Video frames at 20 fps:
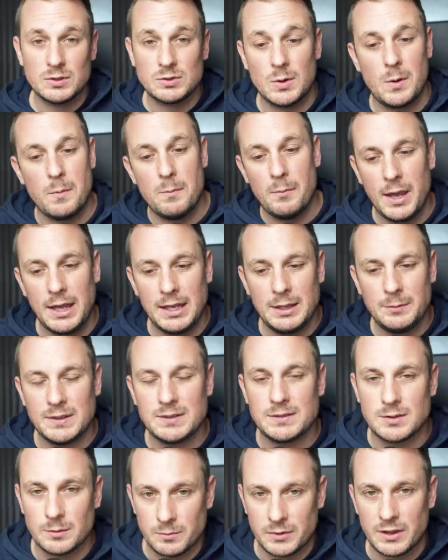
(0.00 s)
So it may be
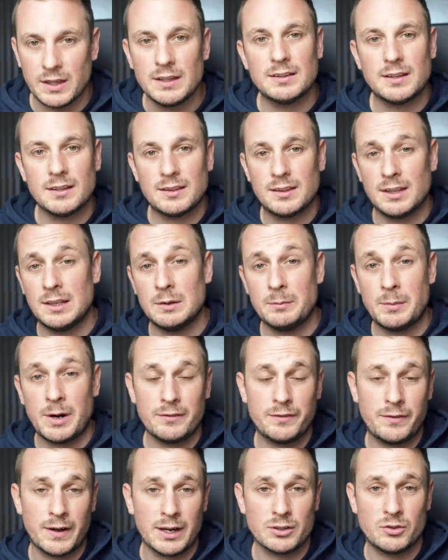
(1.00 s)
something to think
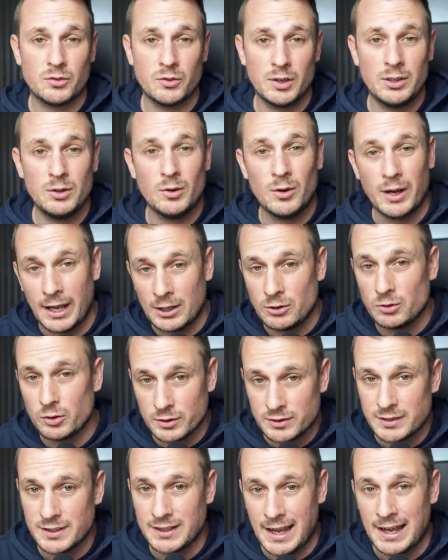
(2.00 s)
about factoring your
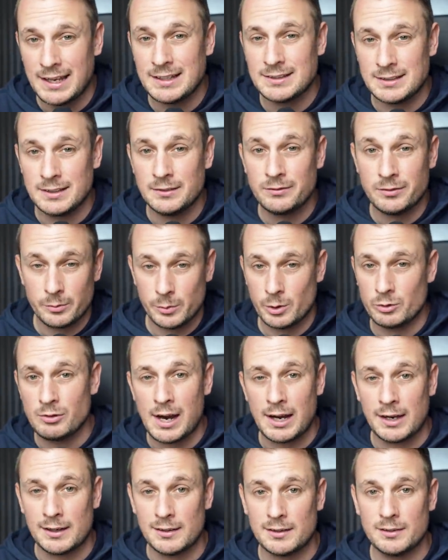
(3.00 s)
entrance and exit from the
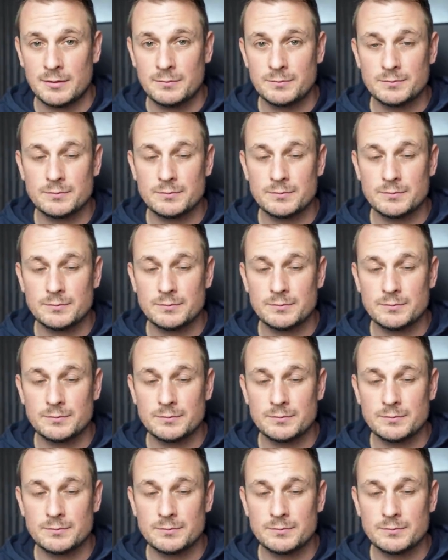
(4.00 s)
Rand.